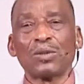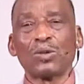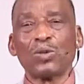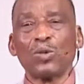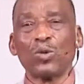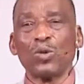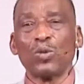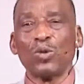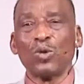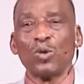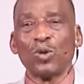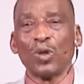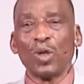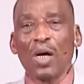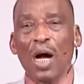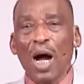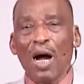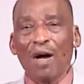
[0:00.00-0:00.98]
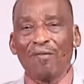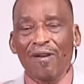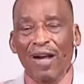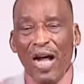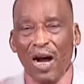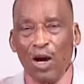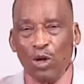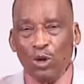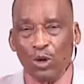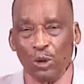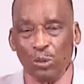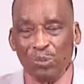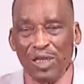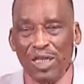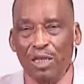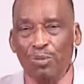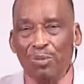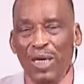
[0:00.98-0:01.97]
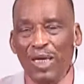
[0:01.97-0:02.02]
to have our
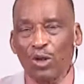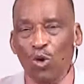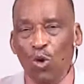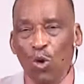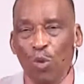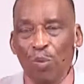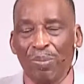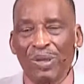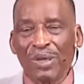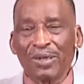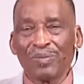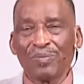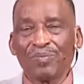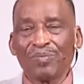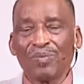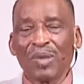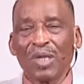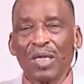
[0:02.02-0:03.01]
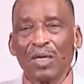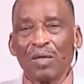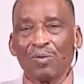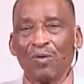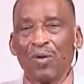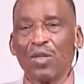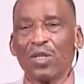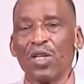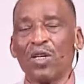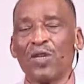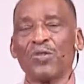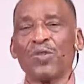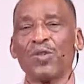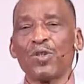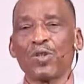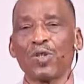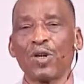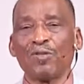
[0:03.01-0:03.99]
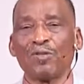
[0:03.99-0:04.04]
spirit man open for the
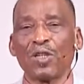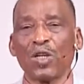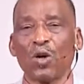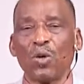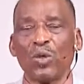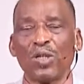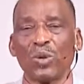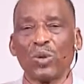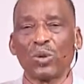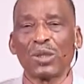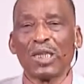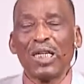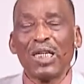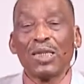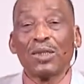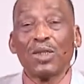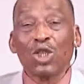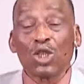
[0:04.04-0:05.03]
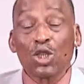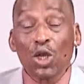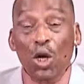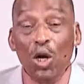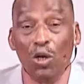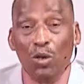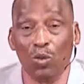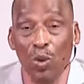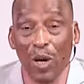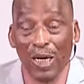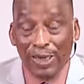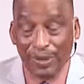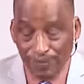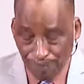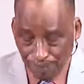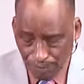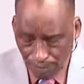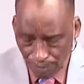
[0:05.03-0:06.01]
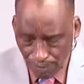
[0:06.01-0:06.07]
effusion of the Holy Ghost. The second one,